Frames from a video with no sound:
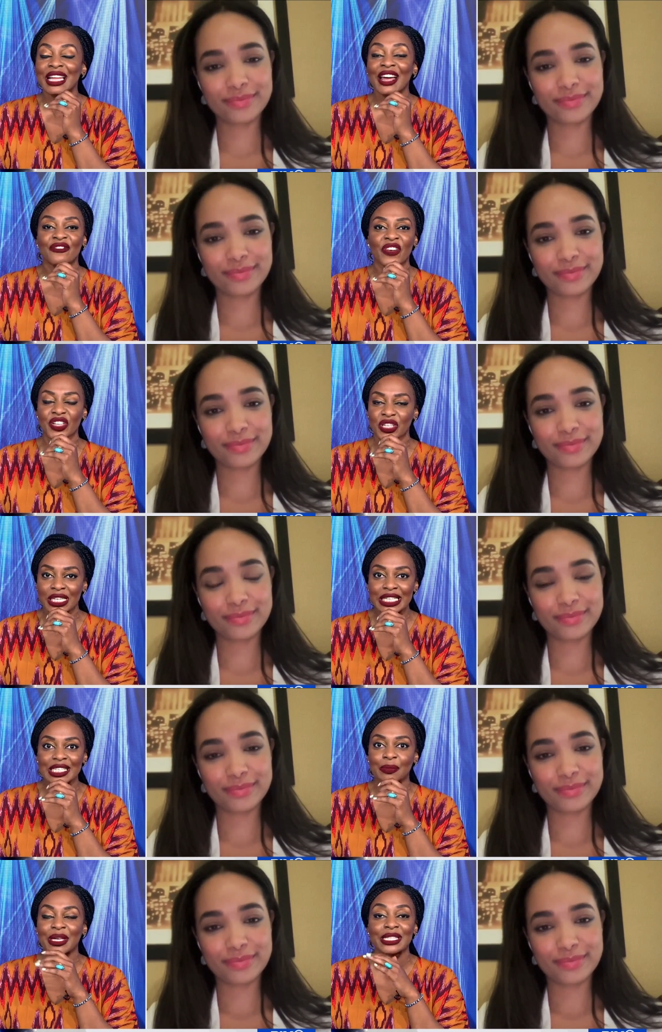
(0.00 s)
Speaker 1: life
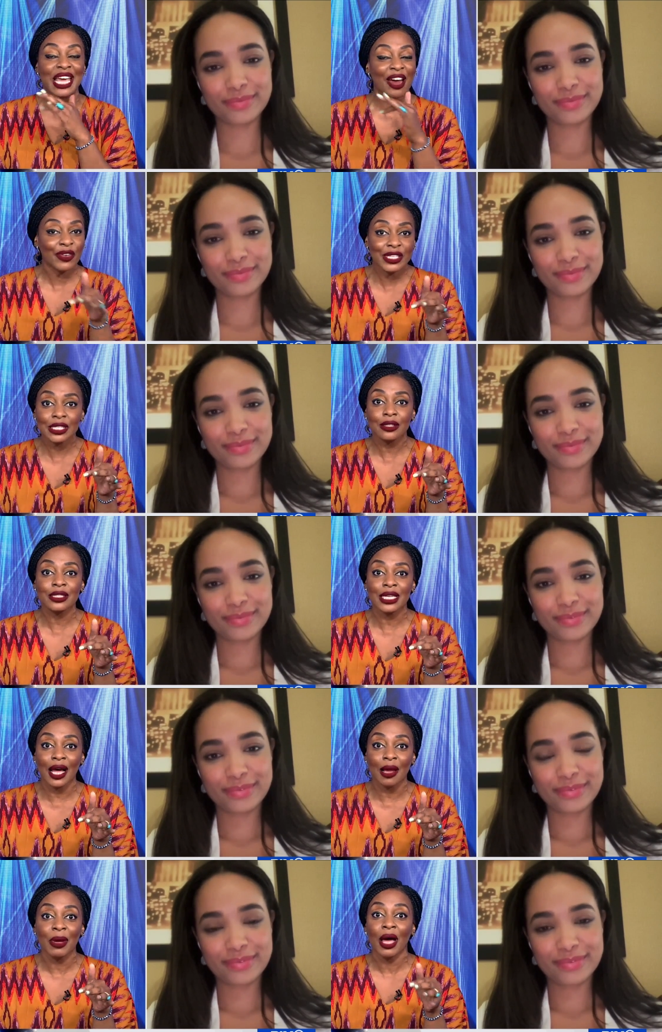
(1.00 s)
fashionista because every single
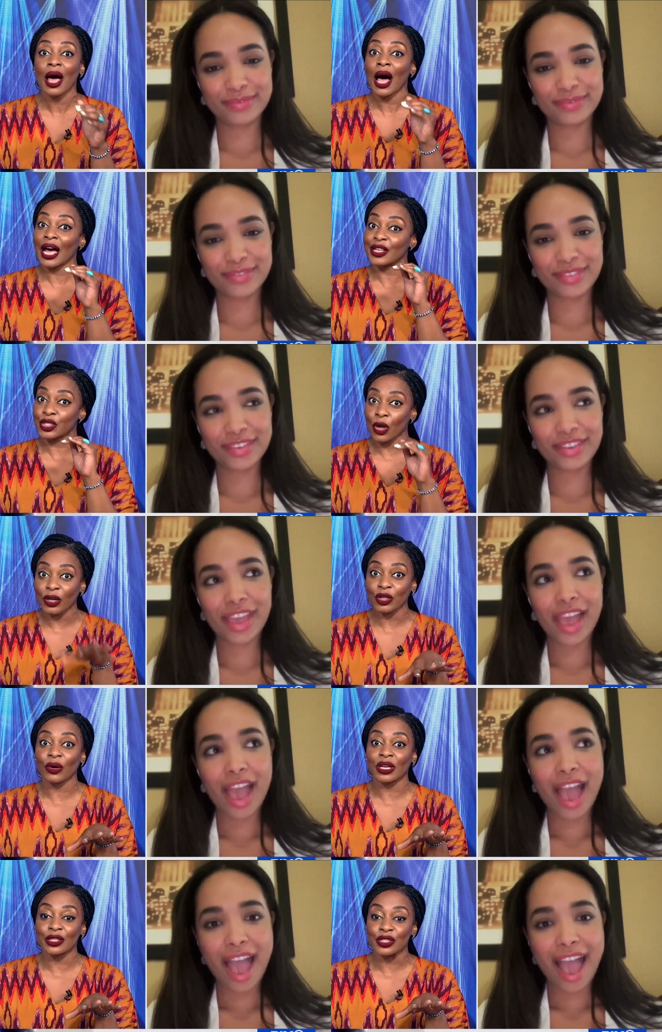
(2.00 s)
time I stalk
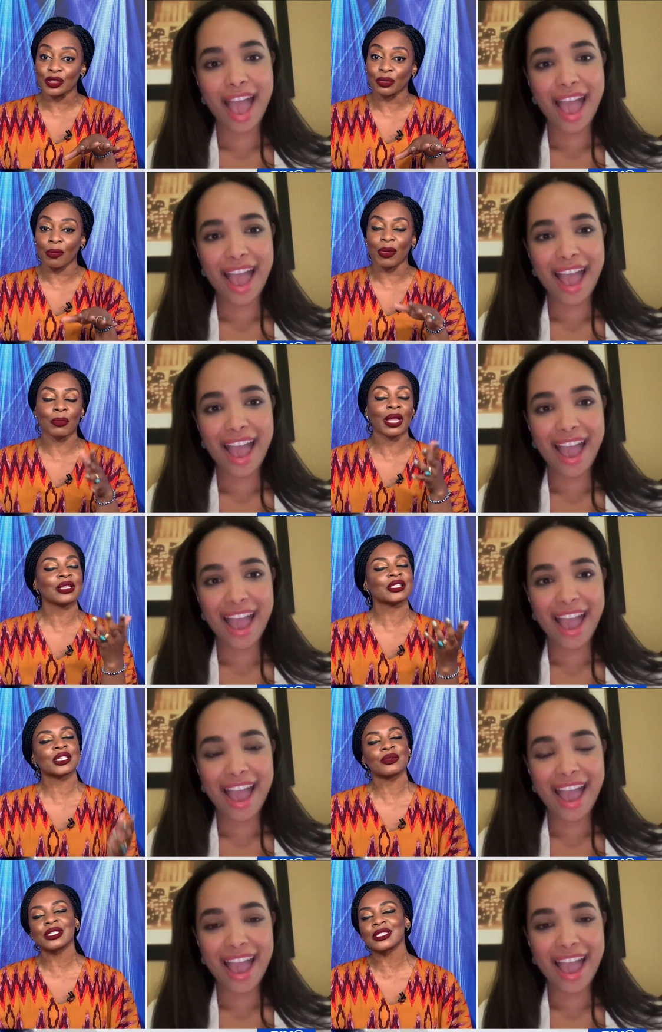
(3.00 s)
you on Instagram, I'm like,
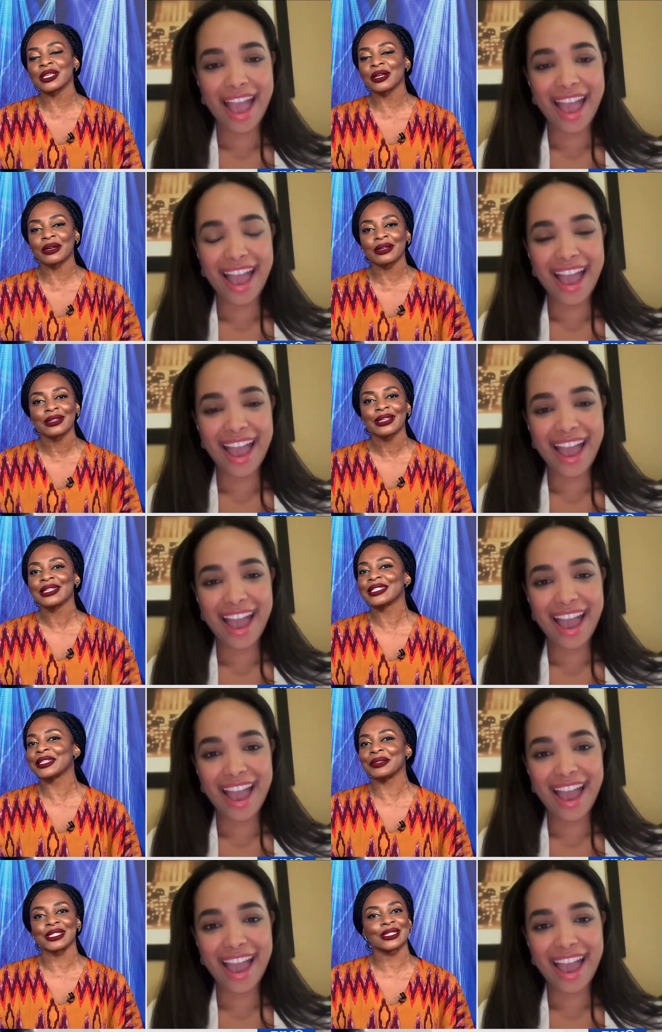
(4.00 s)
seriously, girl,
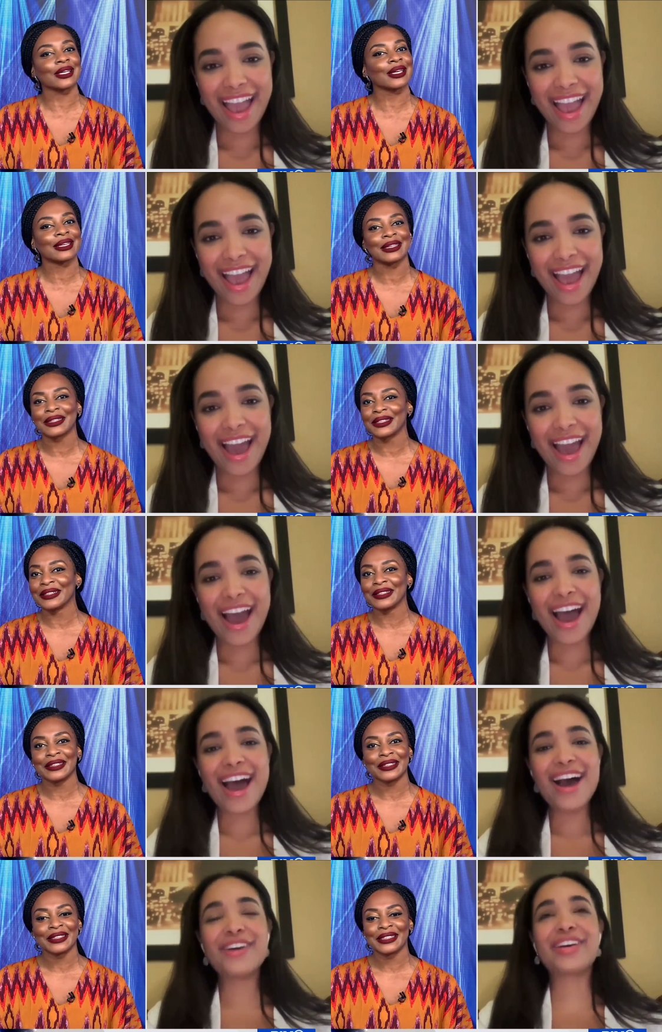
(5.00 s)
seriously
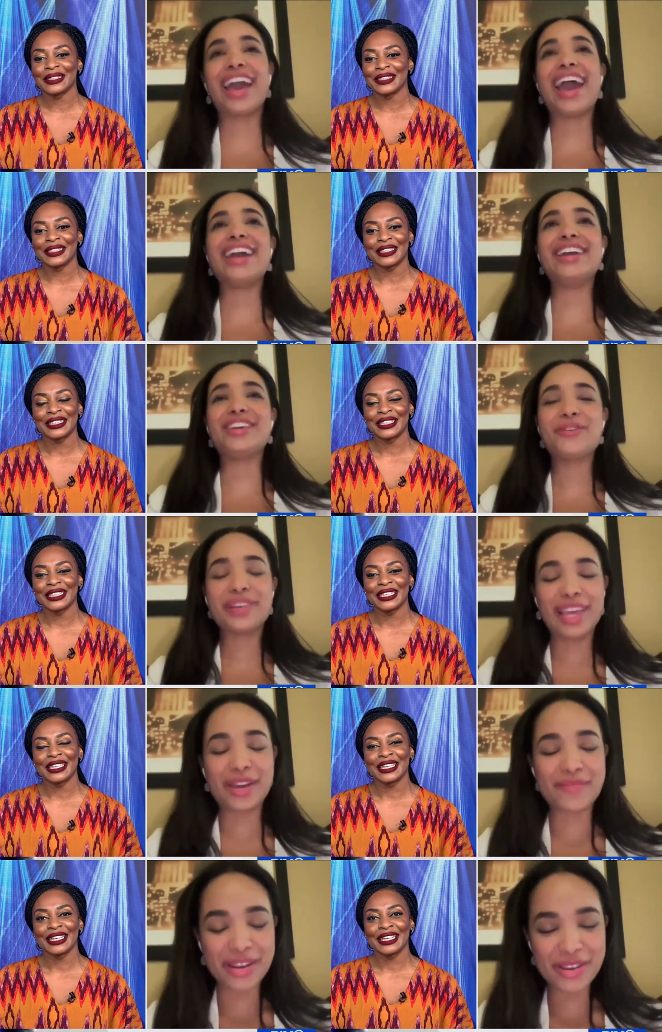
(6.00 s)
Speaker 2: okay, you
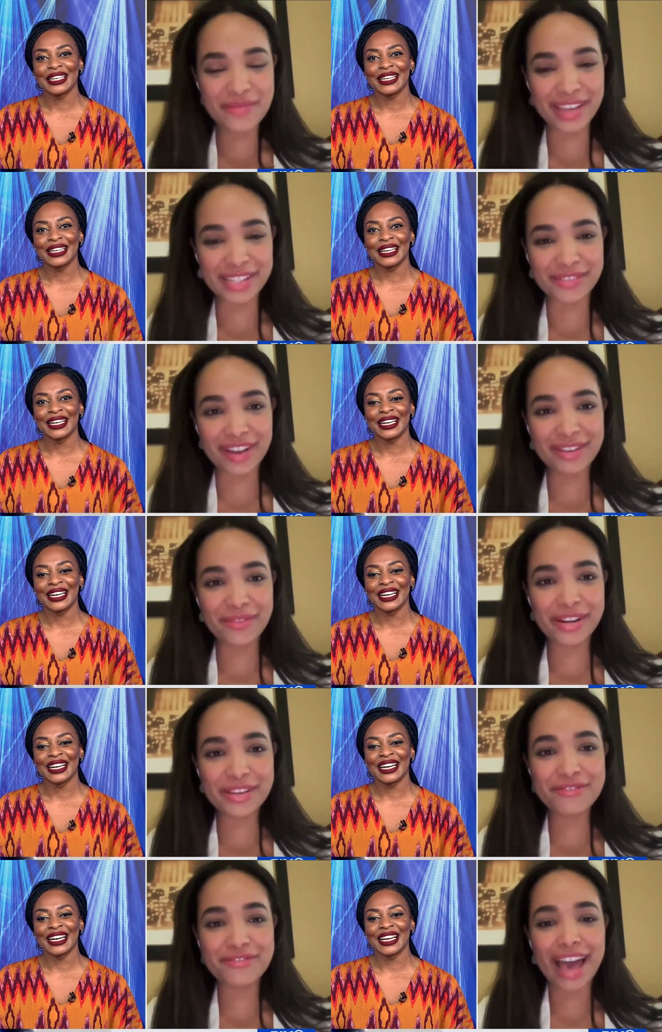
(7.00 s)
were like my new best friend.
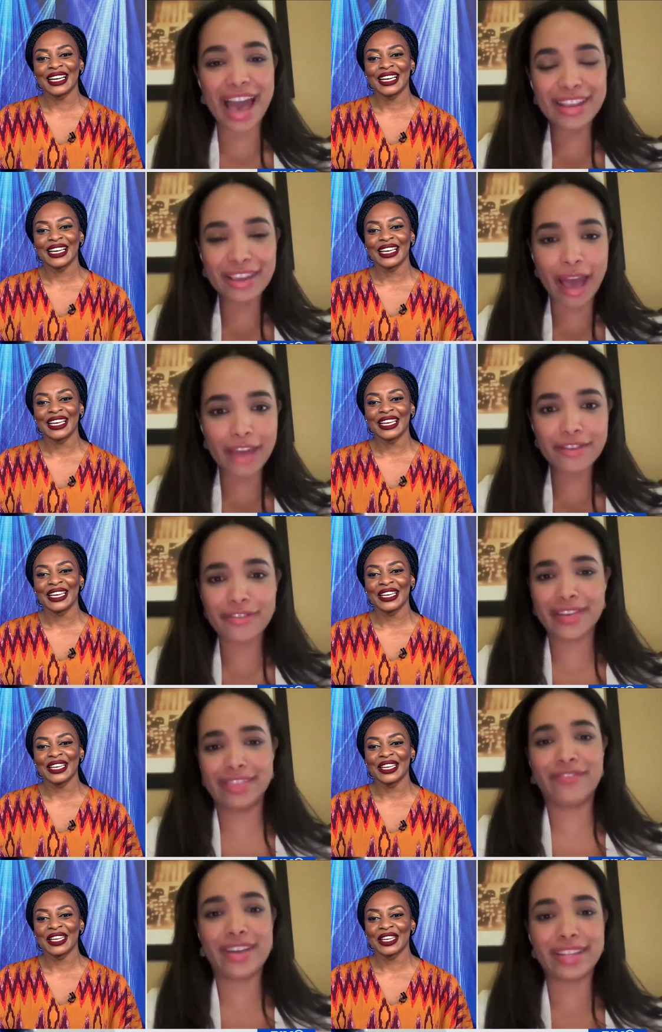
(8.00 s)
Where do you, how do you, how do
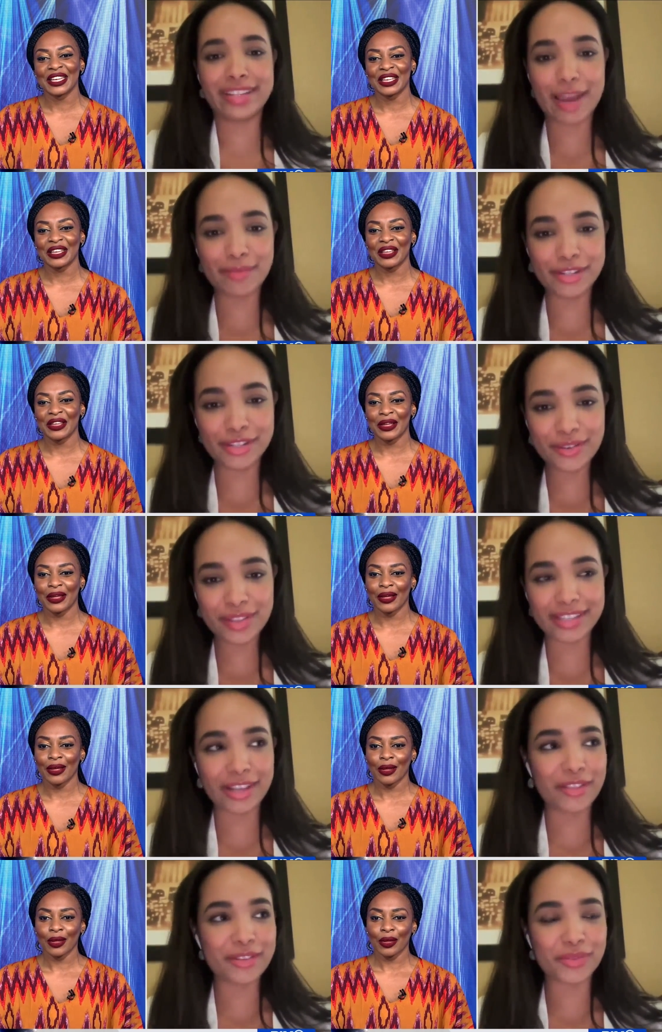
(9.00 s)
you find the time to do
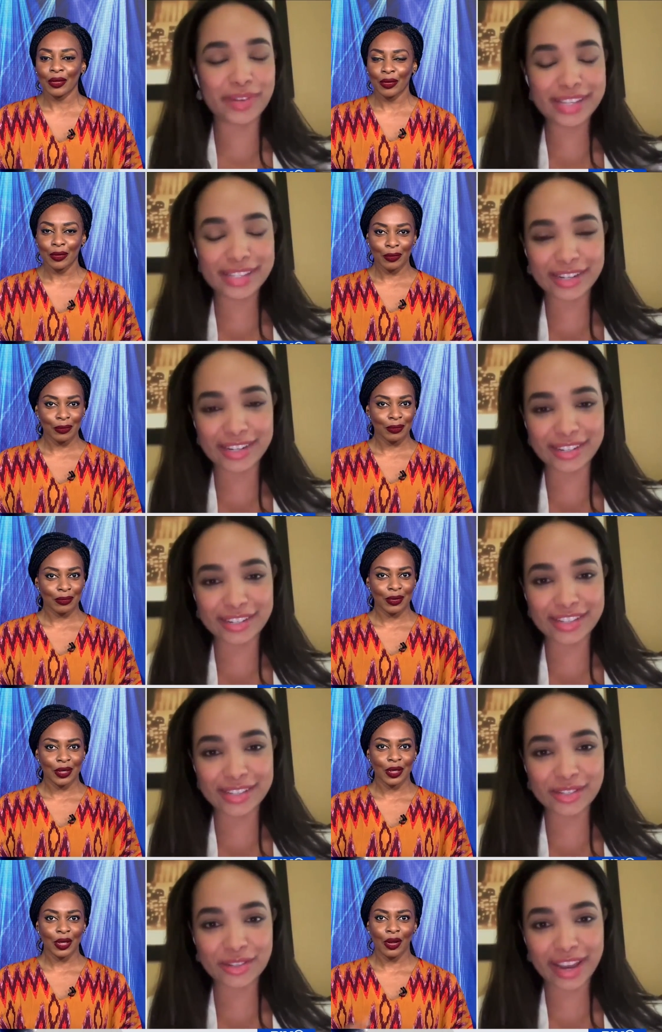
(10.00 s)
this, all this research?
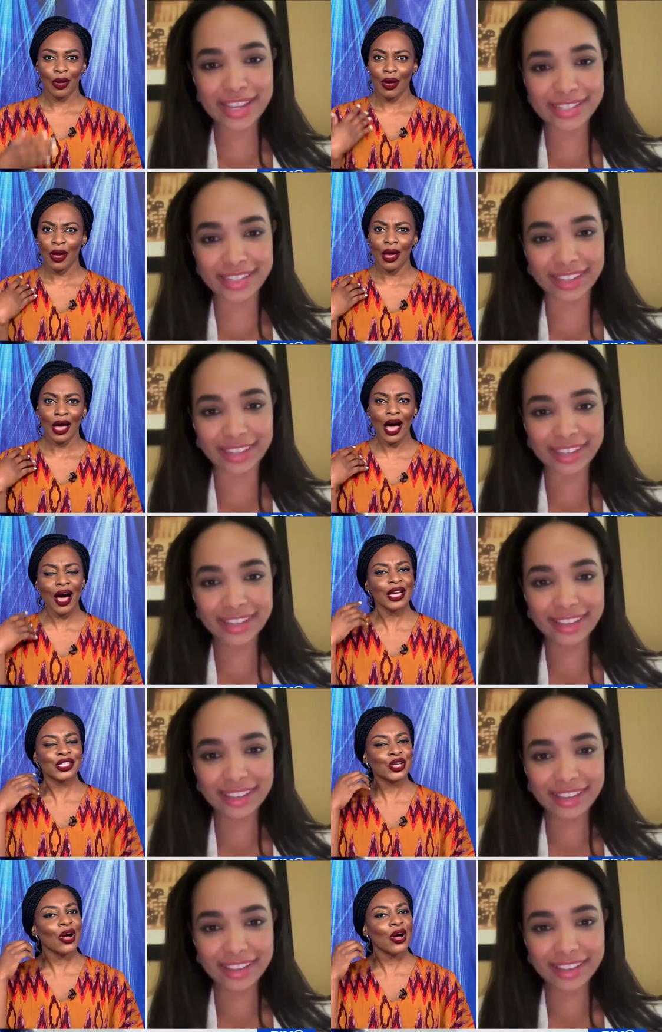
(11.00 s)
This is crazy.
Speaker 1: Uh, it's